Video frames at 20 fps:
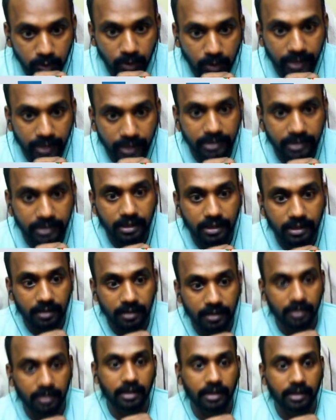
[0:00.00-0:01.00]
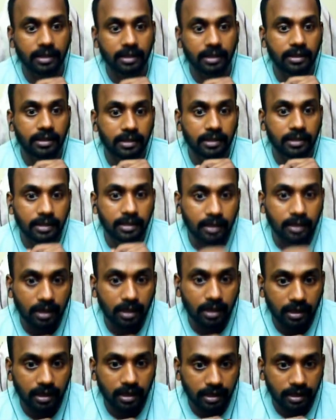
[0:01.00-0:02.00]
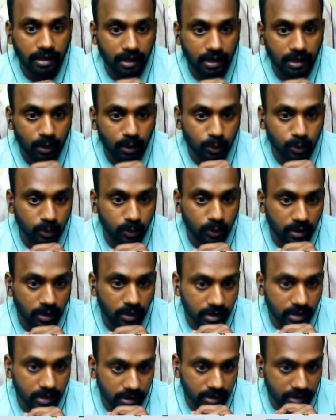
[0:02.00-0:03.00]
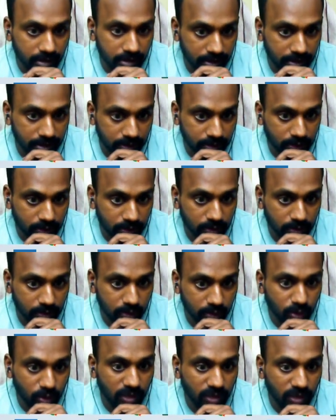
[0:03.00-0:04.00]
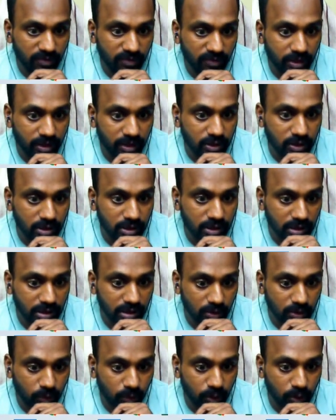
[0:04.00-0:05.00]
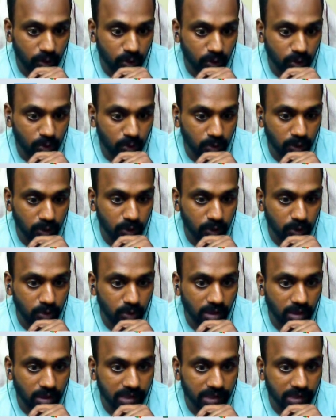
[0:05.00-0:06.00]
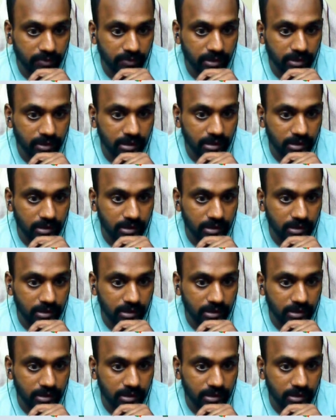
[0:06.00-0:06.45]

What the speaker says: like the how to differentiate what you want to convey.